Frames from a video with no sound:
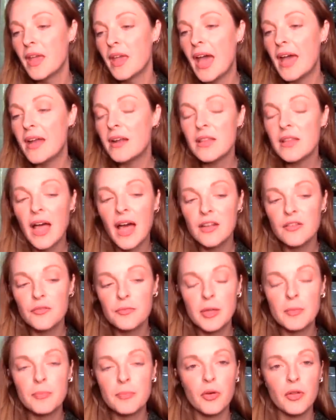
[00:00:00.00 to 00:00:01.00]
And a lot of
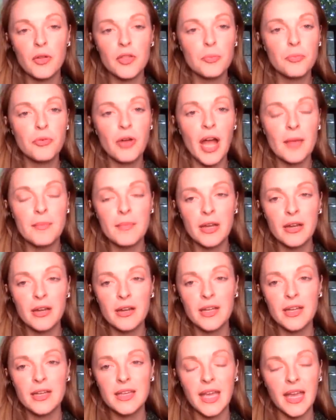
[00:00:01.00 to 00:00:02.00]
people, their
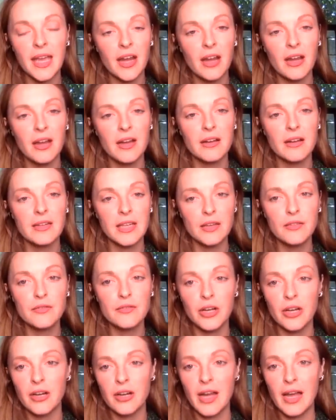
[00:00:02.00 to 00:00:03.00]
primary
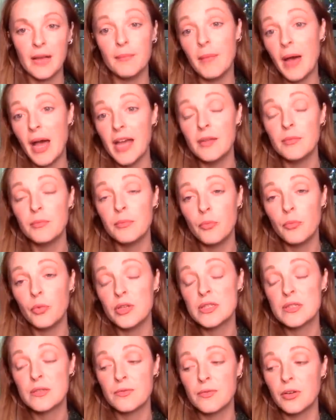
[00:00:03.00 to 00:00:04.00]
caregiver, and mine
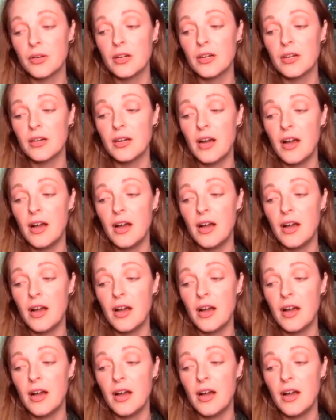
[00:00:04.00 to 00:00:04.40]
was for